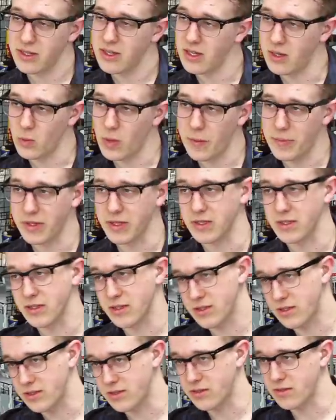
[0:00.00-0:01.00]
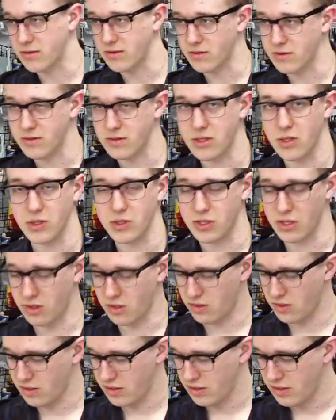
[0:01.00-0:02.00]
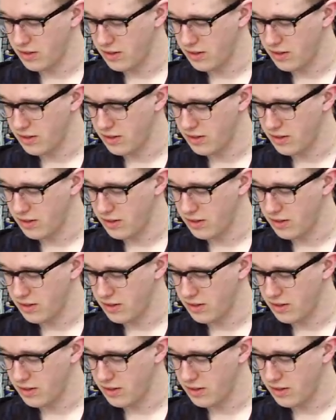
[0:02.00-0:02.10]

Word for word: uh, weapons, so-so.